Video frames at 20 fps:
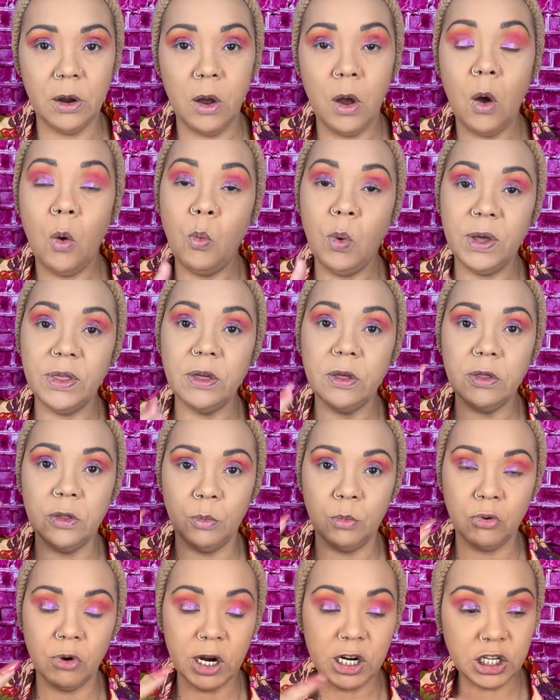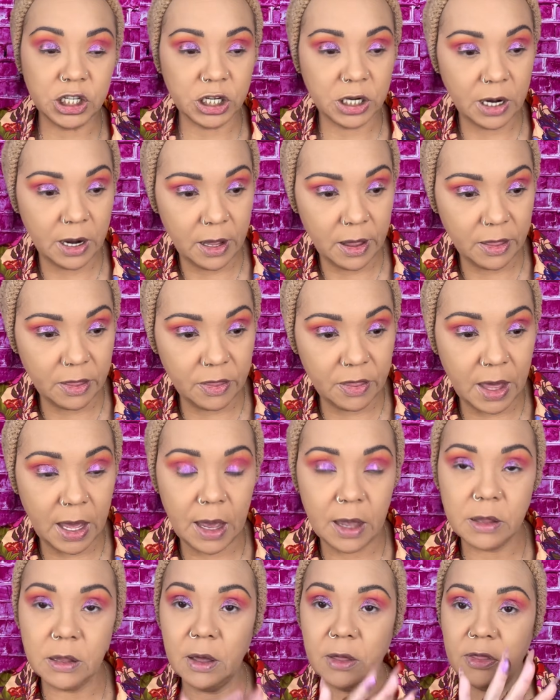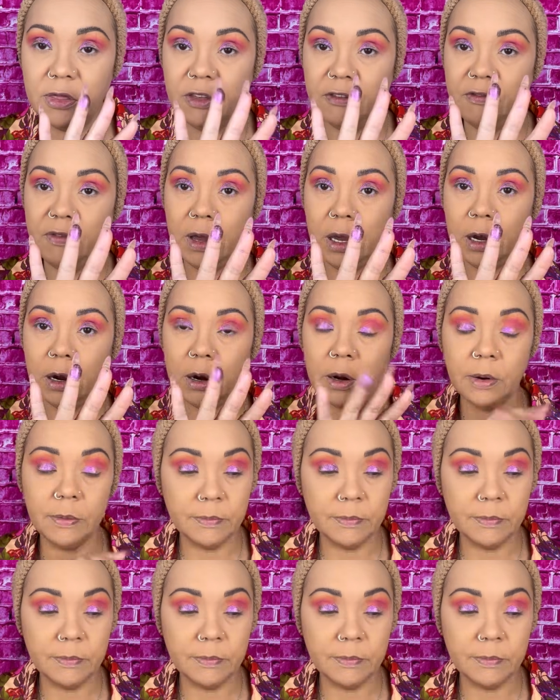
with the brush than the finger.